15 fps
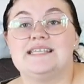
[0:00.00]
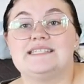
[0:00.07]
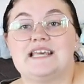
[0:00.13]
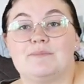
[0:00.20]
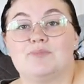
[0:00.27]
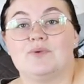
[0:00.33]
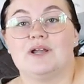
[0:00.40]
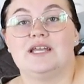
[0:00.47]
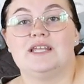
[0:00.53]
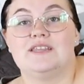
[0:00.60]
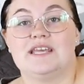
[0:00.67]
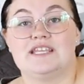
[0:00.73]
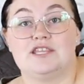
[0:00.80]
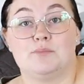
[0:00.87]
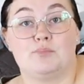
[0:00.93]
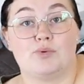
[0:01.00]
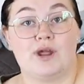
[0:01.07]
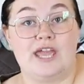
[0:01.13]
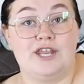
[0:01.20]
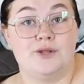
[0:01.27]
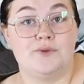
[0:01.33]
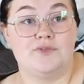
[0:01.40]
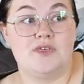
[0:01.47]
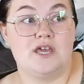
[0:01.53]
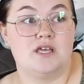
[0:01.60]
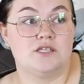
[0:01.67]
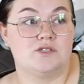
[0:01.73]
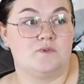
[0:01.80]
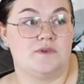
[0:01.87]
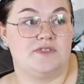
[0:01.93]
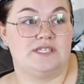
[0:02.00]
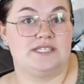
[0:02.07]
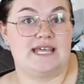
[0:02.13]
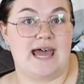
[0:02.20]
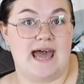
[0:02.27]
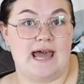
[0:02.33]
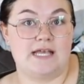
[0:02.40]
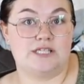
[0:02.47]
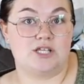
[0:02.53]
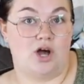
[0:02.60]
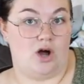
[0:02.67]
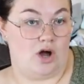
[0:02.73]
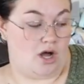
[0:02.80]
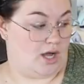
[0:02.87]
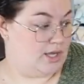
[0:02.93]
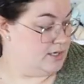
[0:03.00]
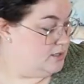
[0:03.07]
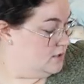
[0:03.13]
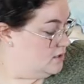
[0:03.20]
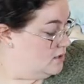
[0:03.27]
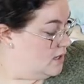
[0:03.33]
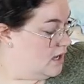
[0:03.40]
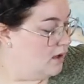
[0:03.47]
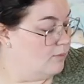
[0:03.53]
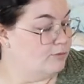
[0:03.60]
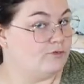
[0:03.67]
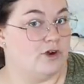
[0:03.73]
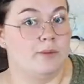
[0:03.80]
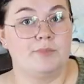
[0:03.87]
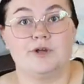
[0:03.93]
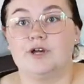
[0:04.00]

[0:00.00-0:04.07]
separated like the brand new things with the tags on from